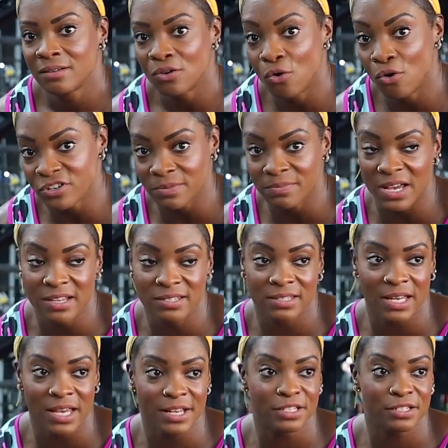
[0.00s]
or
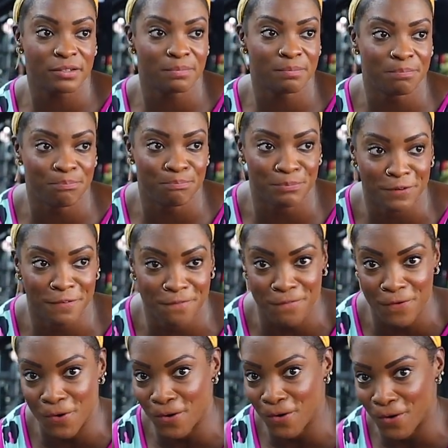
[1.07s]
gymnastics
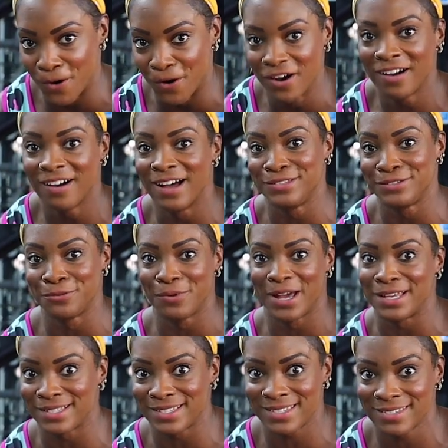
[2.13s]
before I do
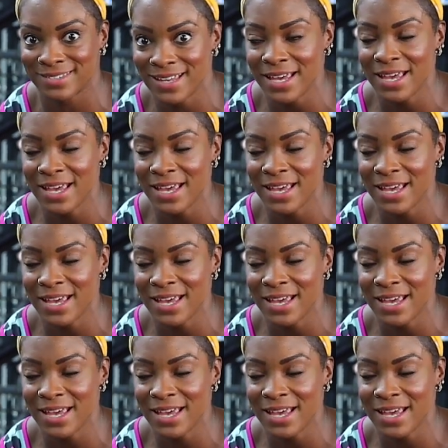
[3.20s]
weights.